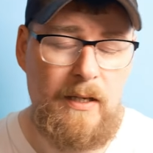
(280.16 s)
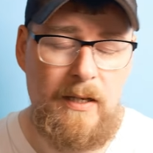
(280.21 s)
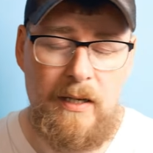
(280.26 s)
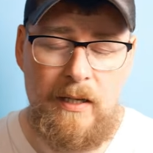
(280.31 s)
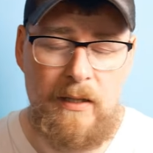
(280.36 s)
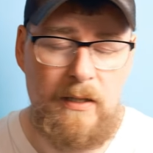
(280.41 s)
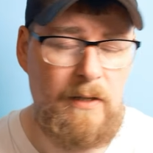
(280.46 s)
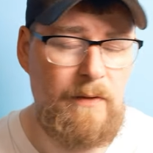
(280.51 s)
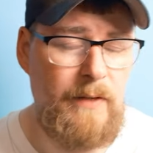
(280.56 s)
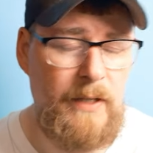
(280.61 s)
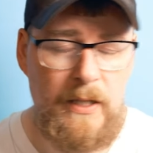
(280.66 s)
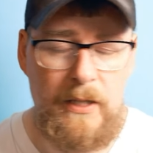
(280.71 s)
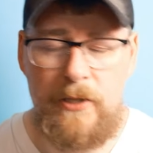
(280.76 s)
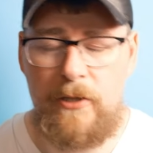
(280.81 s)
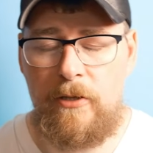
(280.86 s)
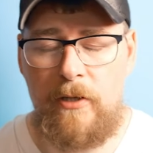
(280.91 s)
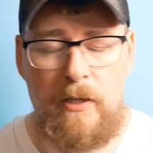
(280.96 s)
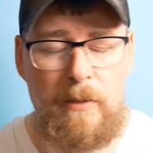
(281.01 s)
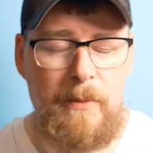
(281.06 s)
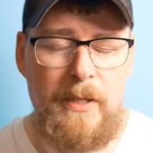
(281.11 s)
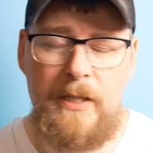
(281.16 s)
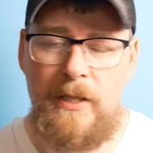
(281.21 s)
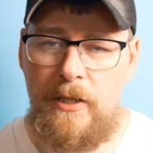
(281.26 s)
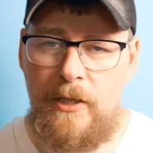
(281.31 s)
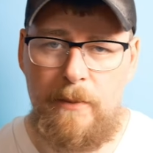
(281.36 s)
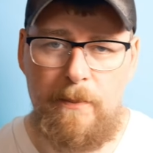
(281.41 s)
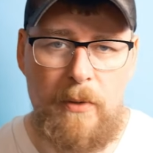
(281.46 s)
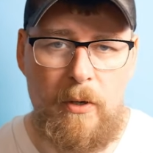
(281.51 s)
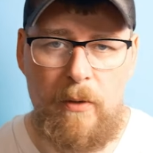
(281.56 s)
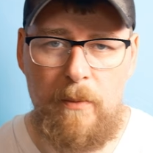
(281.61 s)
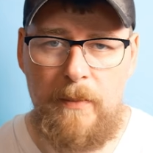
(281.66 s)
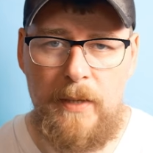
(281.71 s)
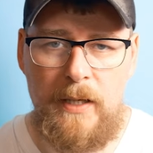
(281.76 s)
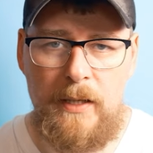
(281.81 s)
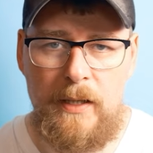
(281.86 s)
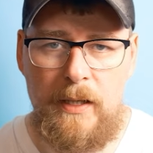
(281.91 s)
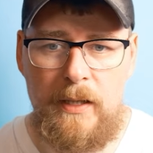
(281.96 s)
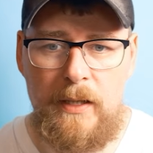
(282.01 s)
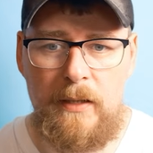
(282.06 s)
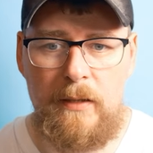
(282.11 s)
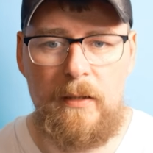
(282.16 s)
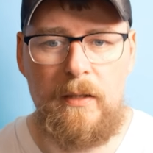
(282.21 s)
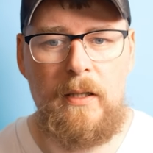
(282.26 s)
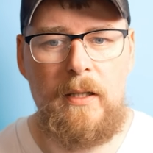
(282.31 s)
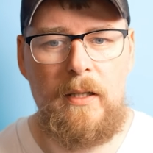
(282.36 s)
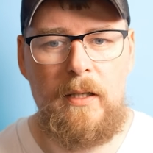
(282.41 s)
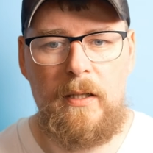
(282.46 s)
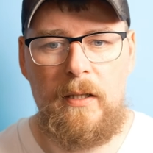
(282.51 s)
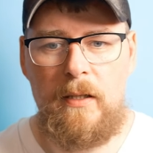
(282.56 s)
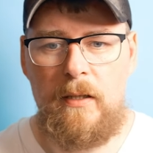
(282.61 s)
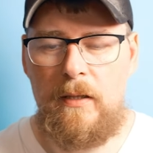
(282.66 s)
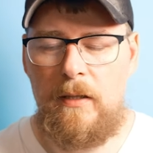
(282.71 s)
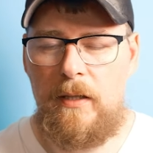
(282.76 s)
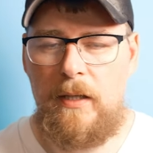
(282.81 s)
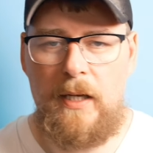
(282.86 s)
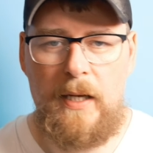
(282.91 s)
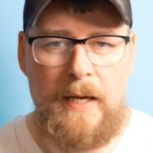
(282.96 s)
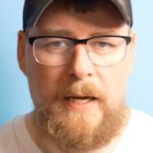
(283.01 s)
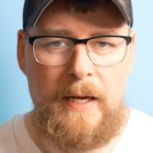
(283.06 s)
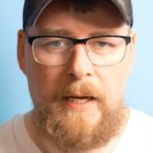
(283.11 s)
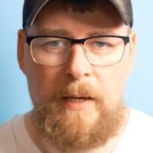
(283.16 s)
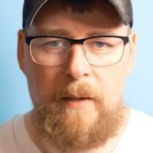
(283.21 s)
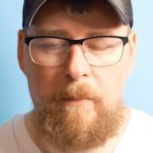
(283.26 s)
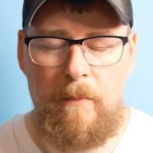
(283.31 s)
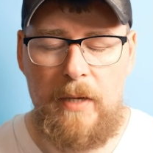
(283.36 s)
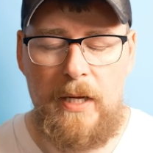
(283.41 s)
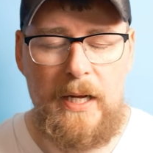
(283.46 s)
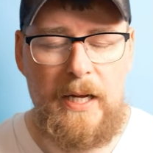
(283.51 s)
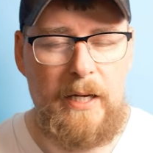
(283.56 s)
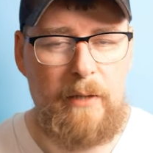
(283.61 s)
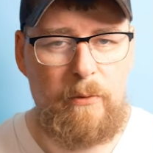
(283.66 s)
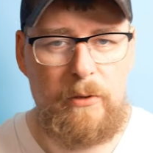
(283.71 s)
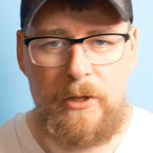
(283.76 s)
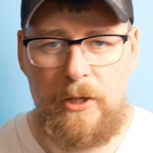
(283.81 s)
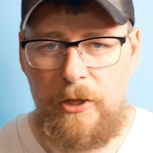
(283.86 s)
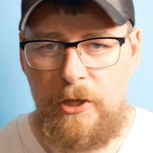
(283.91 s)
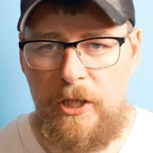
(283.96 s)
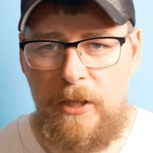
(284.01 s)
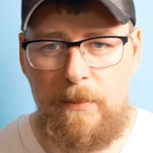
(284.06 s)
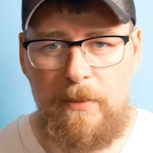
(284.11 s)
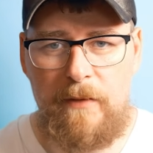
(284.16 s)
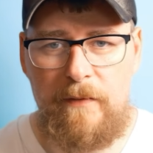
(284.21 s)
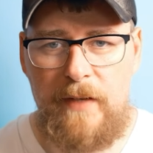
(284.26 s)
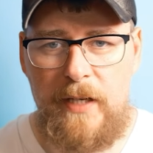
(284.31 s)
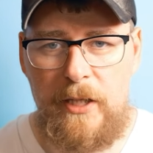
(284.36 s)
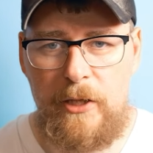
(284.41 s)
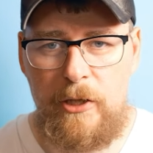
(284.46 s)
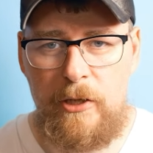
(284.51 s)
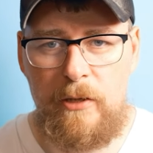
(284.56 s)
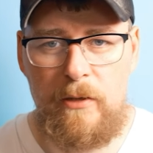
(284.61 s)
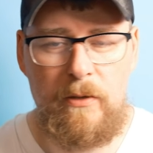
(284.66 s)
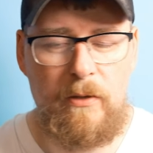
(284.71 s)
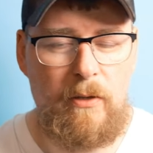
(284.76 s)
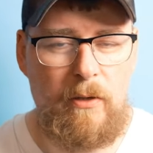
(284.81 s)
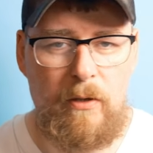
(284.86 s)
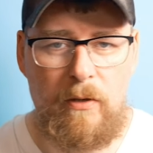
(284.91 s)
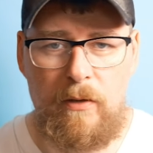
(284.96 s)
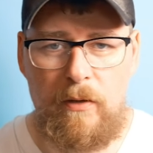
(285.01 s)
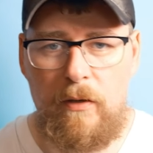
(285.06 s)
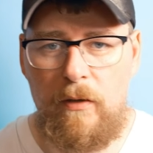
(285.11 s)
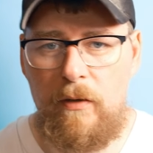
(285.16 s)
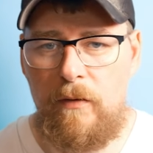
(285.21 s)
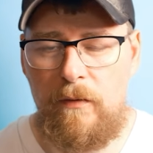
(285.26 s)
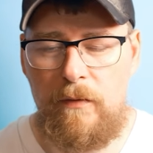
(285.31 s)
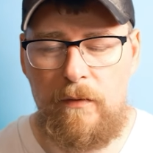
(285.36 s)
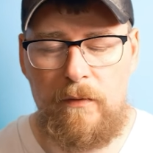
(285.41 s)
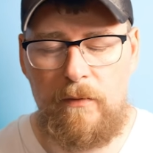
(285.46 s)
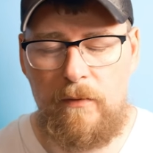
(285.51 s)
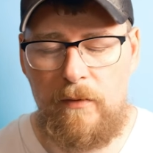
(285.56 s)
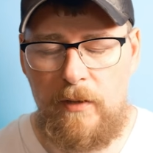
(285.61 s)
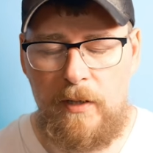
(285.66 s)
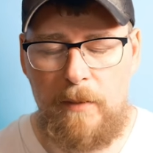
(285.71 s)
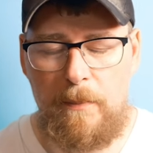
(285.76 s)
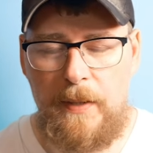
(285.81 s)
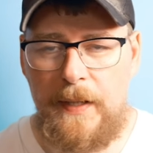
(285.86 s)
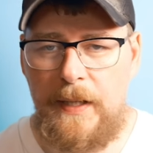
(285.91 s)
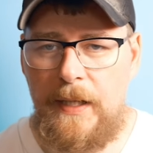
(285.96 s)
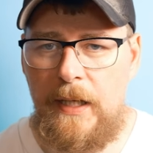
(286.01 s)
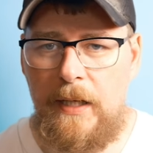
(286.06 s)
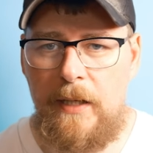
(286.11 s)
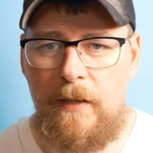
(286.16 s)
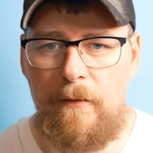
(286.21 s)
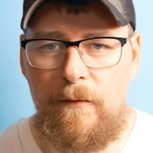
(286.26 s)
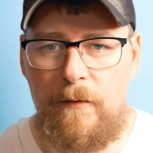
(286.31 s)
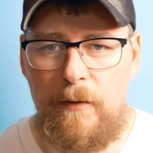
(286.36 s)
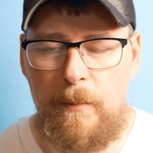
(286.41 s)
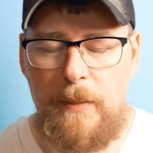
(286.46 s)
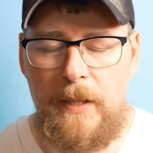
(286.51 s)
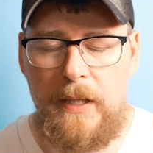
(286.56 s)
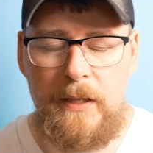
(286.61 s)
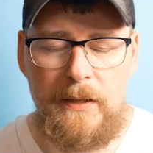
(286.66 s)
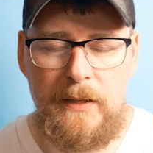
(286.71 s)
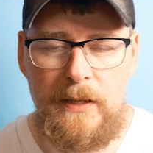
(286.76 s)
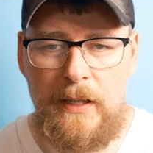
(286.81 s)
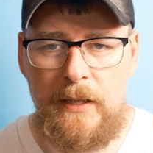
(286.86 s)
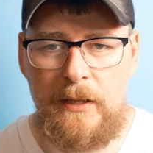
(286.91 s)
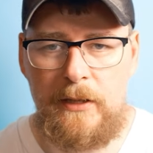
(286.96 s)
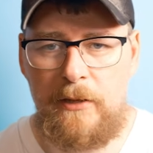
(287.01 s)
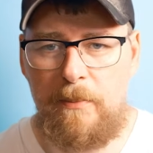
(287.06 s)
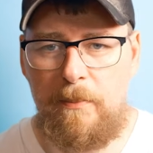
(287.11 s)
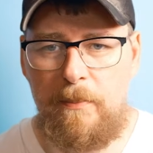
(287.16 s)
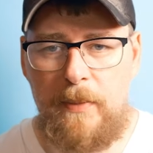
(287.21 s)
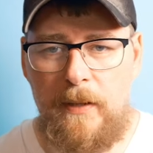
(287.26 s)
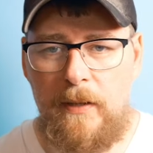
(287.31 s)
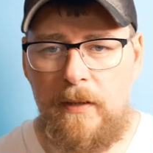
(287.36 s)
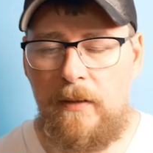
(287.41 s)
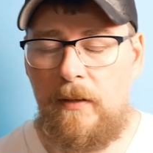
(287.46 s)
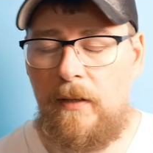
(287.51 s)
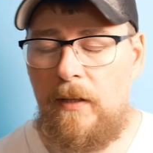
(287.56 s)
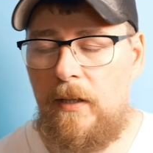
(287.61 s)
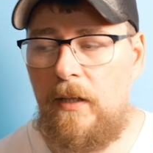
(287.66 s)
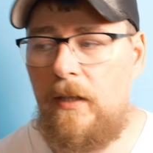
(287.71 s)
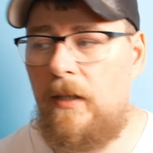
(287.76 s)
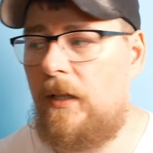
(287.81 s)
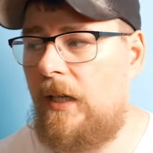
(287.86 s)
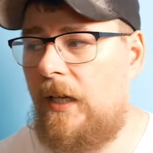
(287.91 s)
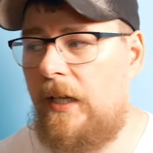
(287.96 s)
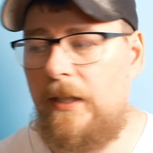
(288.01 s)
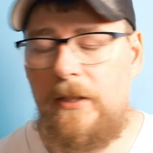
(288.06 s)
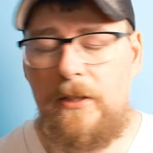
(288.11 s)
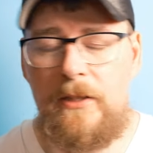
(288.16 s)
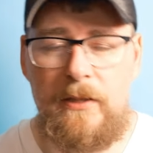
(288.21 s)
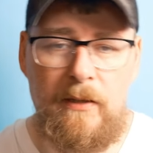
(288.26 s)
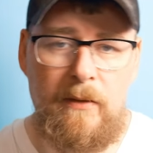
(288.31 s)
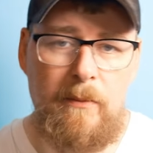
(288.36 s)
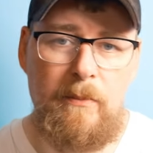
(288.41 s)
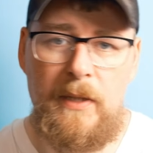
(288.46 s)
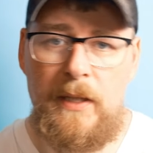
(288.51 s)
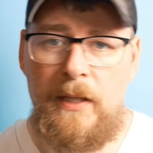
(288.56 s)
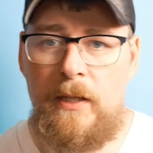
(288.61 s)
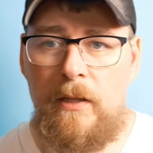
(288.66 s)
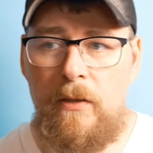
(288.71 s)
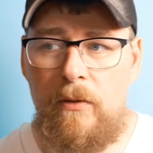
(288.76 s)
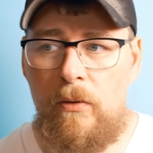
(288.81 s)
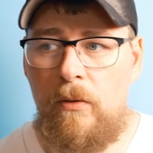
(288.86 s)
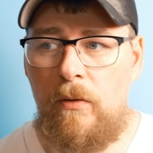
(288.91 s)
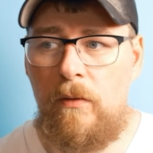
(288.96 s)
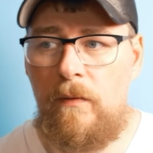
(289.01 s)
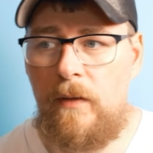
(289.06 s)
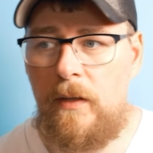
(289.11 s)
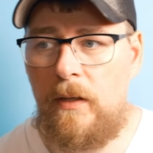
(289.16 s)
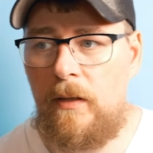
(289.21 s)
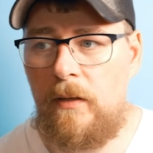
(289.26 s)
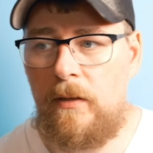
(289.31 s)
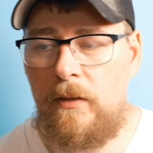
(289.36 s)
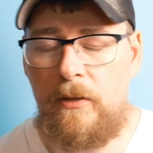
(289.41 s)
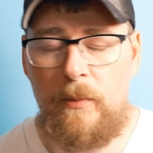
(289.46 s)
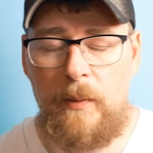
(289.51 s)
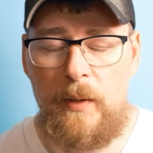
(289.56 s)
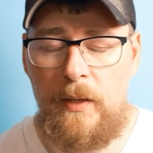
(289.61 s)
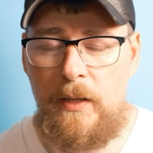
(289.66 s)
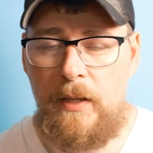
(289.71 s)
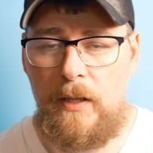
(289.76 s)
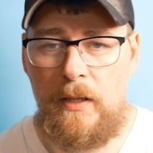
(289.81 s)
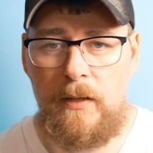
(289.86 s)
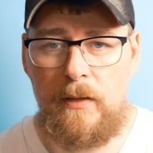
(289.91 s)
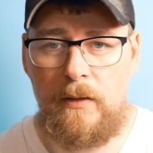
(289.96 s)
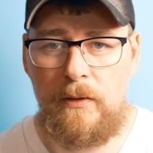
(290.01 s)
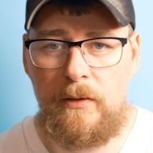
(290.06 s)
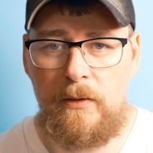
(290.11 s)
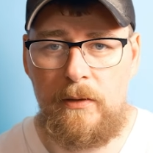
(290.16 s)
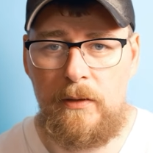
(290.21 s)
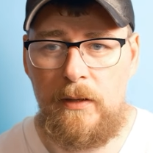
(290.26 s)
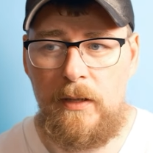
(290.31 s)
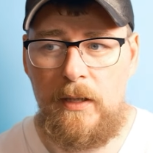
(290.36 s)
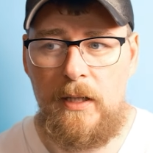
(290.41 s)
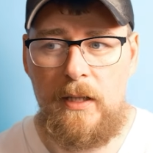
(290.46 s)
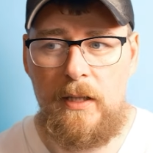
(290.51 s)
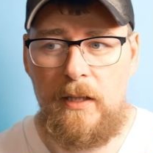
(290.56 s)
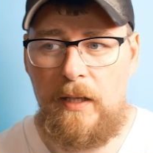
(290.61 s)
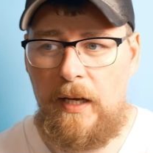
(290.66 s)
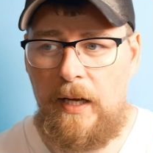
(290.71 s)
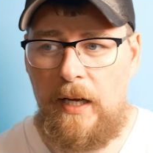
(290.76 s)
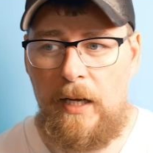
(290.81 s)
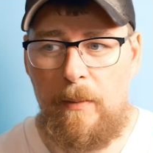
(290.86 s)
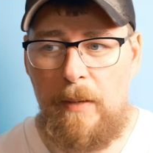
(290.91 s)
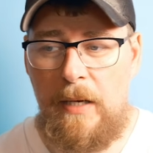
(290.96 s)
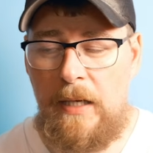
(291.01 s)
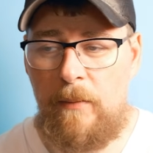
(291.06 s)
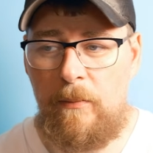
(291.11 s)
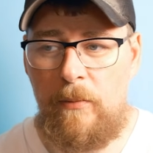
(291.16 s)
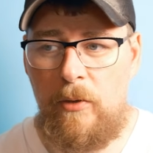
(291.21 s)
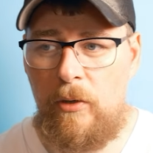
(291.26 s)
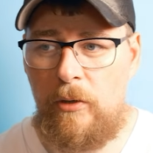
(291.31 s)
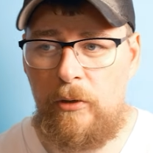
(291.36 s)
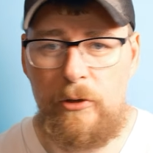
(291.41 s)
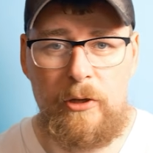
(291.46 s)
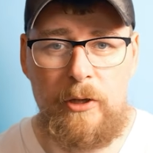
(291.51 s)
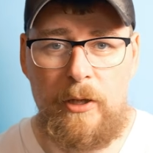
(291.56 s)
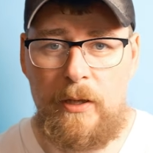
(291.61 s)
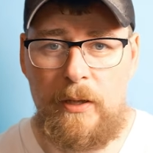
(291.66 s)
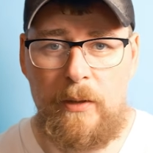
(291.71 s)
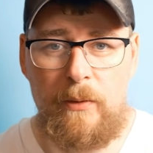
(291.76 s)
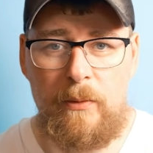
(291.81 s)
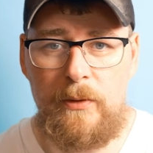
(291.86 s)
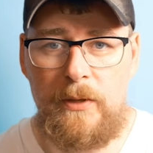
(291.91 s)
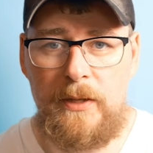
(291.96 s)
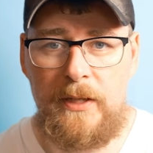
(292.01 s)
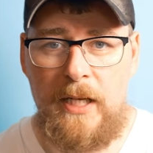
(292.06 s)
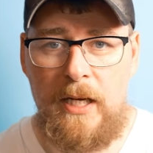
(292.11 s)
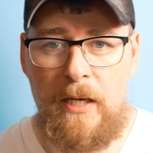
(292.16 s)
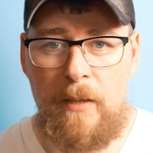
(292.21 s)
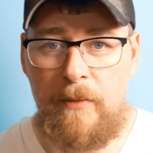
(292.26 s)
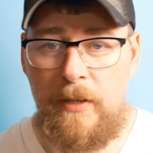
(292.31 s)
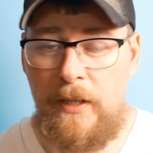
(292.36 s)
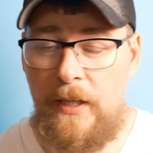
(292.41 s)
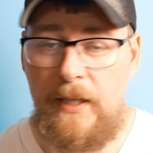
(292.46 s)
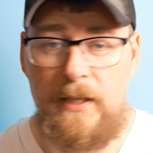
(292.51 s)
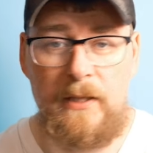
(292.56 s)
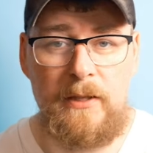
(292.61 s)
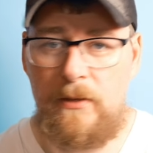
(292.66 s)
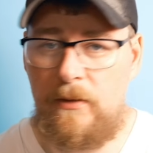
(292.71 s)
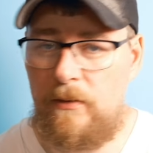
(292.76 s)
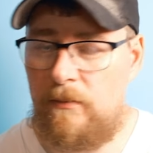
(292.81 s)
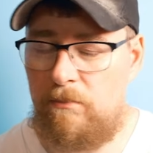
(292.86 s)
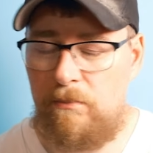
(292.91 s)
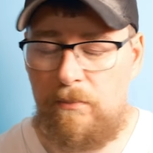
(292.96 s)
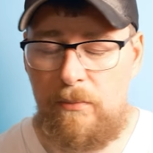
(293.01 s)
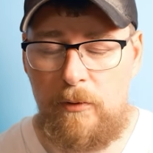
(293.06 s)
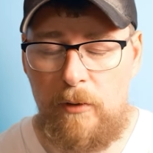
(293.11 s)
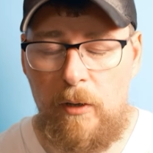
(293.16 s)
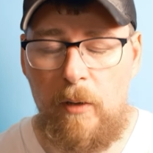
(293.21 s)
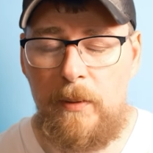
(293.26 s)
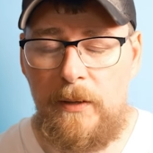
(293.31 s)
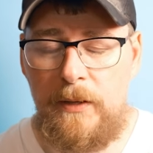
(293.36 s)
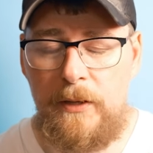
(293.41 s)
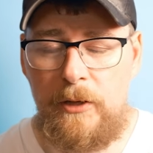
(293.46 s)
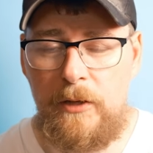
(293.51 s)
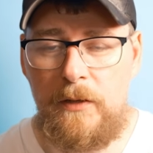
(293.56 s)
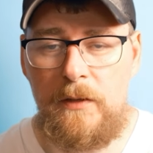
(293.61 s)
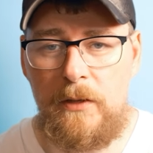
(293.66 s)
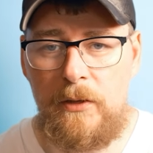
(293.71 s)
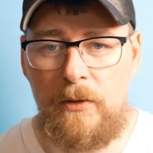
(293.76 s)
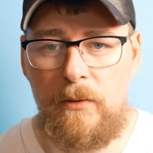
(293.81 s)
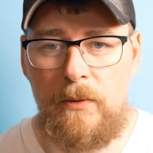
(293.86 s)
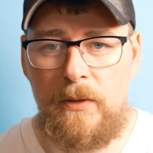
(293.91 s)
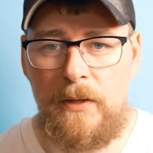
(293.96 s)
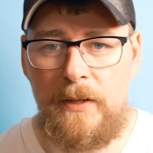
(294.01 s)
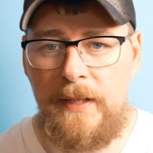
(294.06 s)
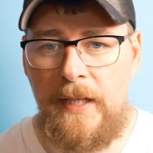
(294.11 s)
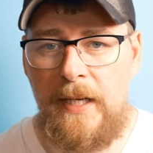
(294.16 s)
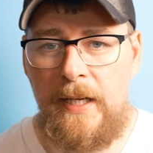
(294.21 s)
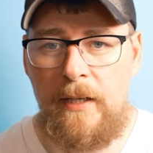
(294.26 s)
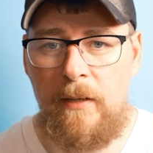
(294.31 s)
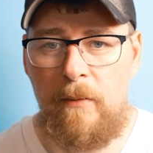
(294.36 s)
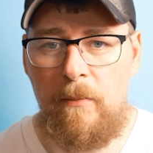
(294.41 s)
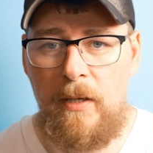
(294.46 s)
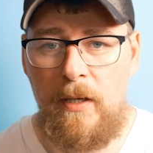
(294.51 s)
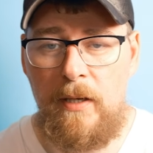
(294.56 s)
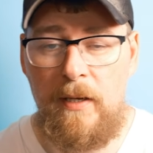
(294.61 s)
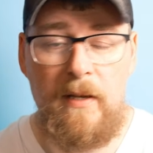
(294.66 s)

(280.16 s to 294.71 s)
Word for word: I love it. It's got an amazing spot meter in it. It was a cheaper version of the big hit for Pentax, but it's done me over 20 years. I'm not sure how old the camera is. Probably just as old as I am,